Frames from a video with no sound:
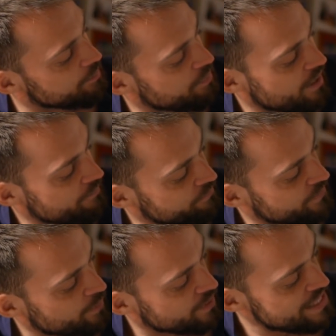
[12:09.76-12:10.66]
But
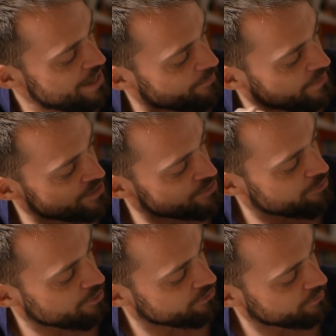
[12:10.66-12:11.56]
it worked out, it doesn't
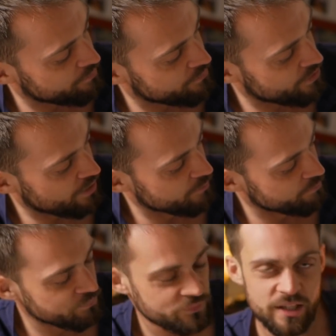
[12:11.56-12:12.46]
cross. So
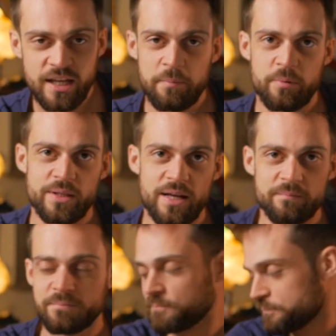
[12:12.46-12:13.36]
happy with that.
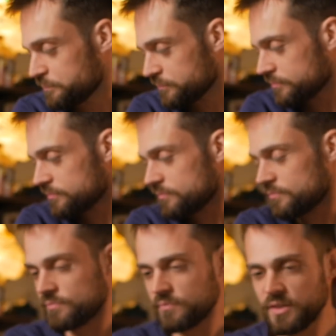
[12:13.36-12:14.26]
And then
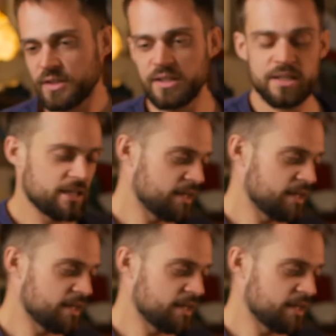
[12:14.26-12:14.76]
finally, day